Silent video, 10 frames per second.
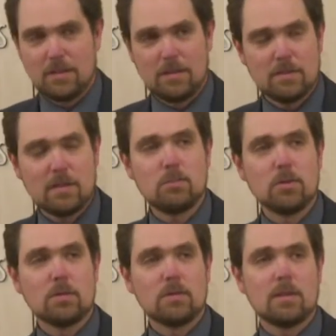
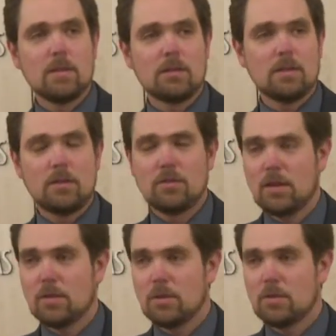December 2008,
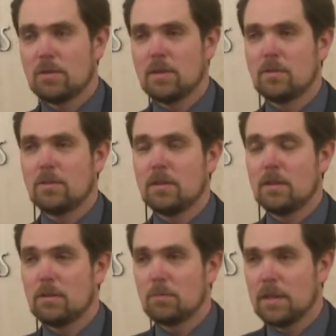January
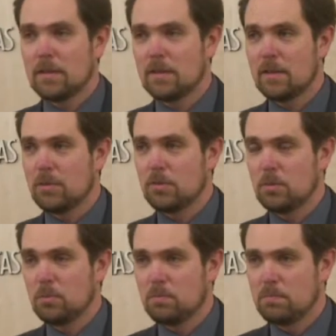2009 to Baghdad
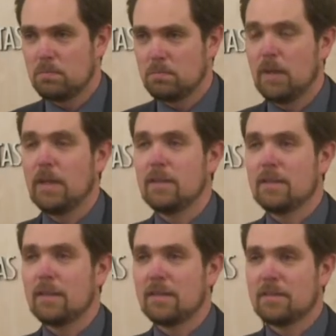to
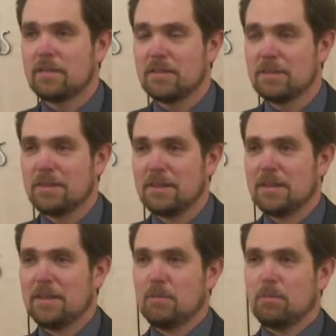plead that
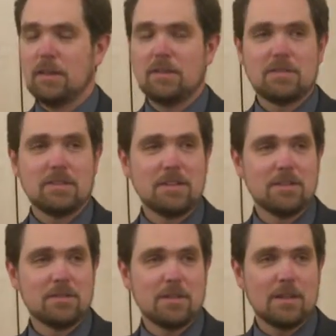please sign
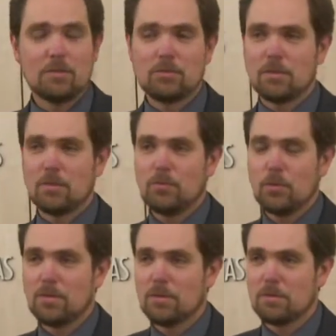the status of
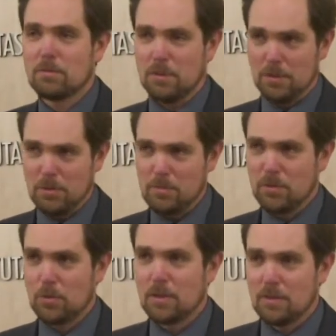forces agreement
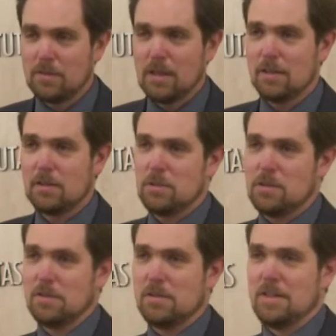so we can stay in
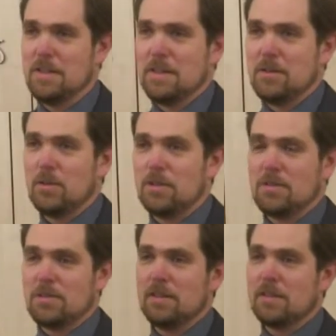Iraq,
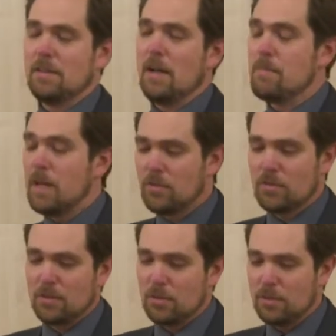which I
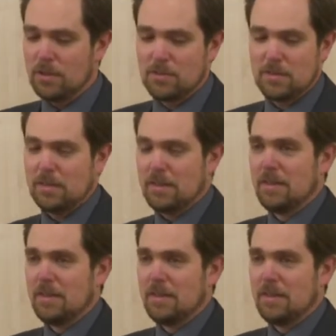mention only as a